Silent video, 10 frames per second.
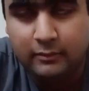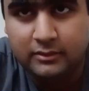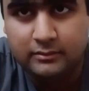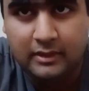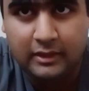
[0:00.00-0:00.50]
I,
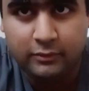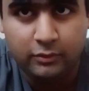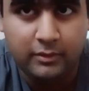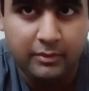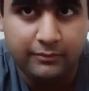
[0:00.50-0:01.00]
I, I,
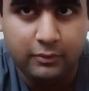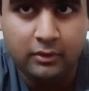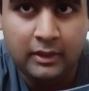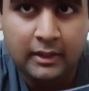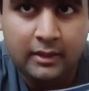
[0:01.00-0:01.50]
told you
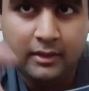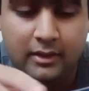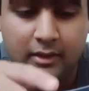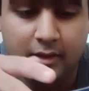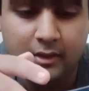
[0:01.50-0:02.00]
before,
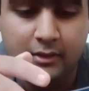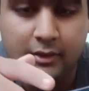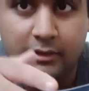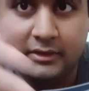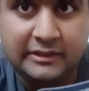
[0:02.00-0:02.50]
uh,
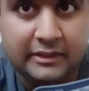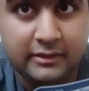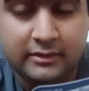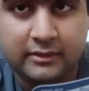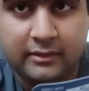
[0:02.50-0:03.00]
there are
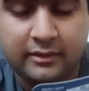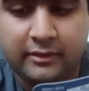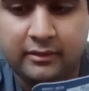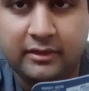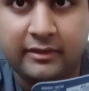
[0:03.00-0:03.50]
six uh,
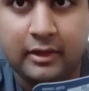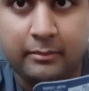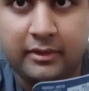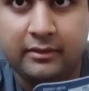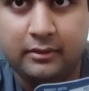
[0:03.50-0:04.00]
six DC
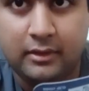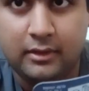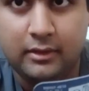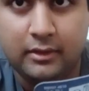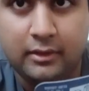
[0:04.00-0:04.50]
Comics
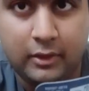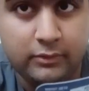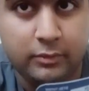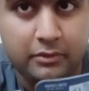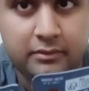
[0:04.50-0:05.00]
uh,
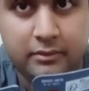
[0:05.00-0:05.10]
Hot Wheels